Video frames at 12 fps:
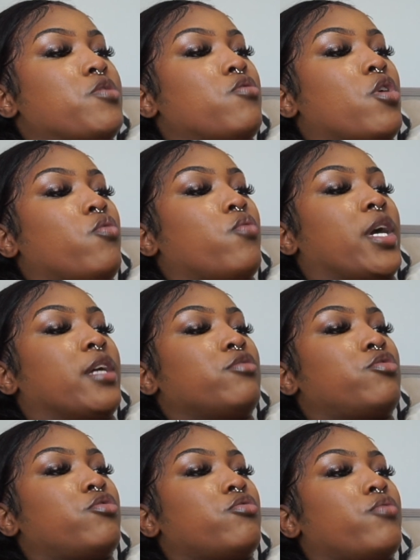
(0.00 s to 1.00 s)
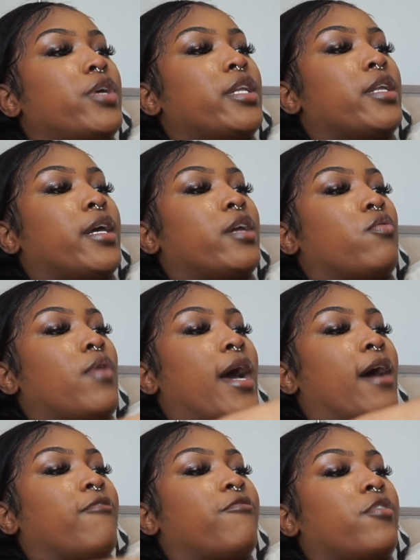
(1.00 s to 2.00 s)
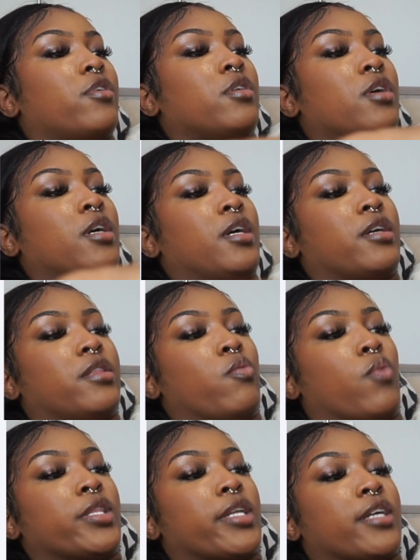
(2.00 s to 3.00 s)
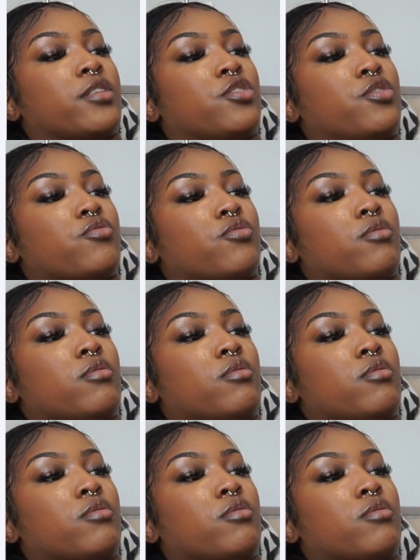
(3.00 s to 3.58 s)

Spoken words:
you go into it, it'll have the one that I choose.